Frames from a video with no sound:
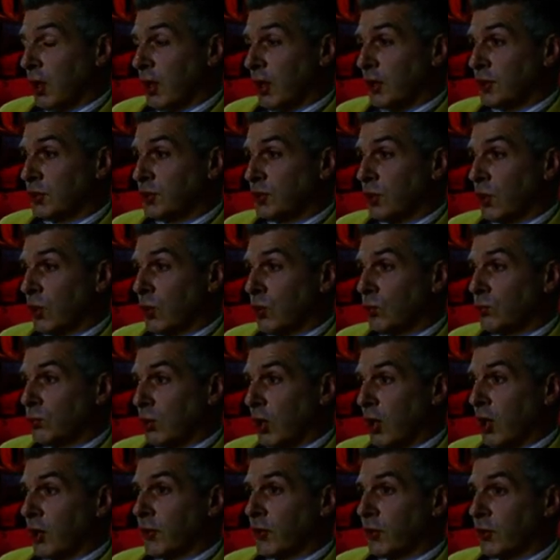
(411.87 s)
And so
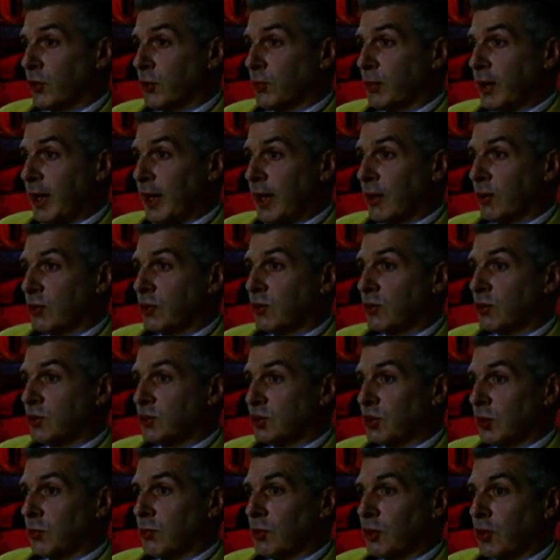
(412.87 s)
rather than about
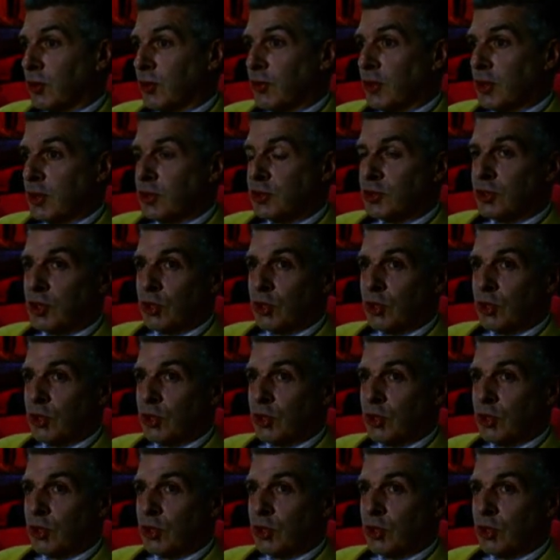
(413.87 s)
some of the things